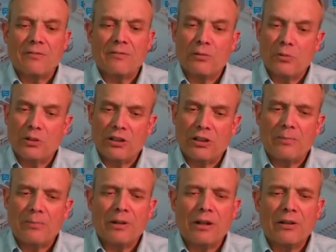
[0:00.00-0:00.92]
again, for
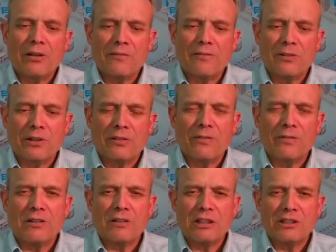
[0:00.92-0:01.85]
multi-operator and for
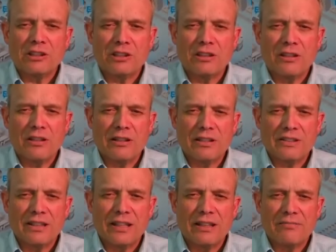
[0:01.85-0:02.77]
configuration on
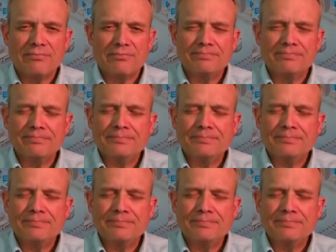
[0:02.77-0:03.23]
the site.